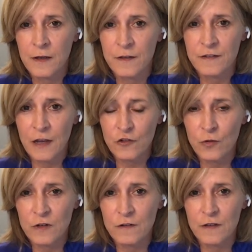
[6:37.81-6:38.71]
sexual
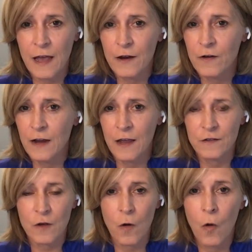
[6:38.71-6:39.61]
desire
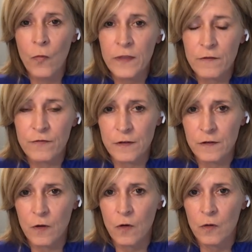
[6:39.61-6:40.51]
as only
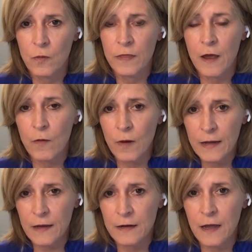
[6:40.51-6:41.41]
physical without
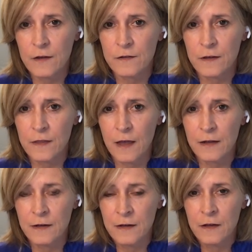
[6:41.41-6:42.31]
recognizing
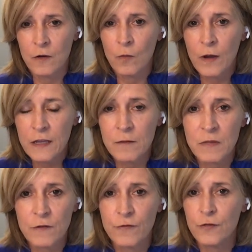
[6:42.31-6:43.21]
that what can
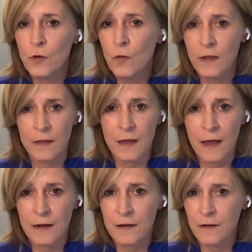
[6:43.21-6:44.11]
be fueling
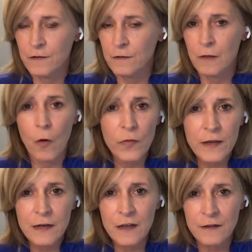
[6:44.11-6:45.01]
that is
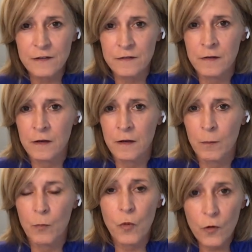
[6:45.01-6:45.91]
loneliness,
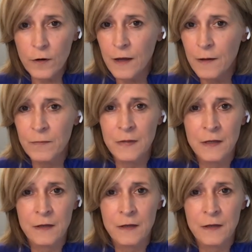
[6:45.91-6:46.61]
boredom,